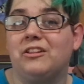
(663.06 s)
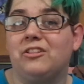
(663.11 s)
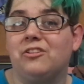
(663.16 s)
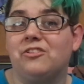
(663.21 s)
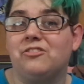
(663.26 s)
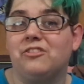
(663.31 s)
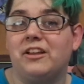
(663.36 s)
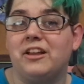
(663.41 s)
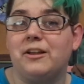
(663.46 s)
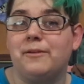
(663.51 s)
it
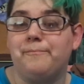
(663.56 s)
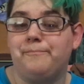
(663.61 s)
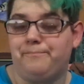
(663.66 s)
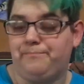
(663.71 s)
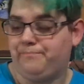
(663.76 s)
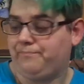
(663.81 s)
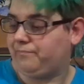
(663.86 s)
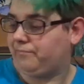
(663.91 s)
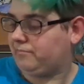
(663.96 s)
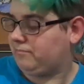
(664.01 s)
looks like.
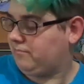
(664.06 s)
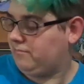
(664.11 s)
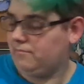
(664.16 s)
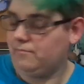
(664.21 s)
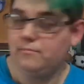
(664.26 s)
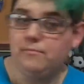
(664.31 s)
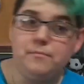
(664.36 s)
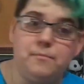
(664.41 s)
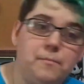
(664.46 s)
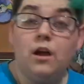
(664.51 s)

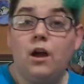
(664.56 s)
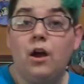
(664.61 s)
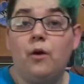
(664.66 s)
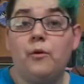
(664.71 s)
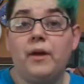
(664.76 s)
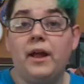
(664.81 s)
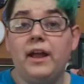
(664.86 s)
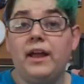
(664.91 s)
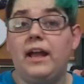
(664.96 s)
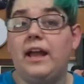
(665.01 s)

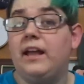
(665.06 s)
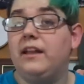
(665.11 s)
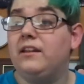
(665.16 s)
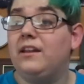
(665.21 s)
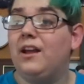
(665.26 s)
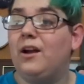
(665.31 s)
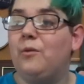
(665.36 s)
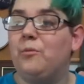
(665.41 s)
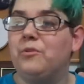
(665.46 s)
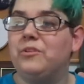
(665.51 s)
Okay, and
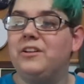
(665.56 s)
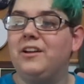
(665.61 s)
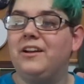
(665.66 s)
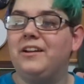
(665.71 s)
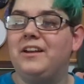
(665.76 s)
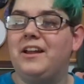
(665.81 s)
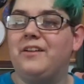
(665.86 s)
now we're done.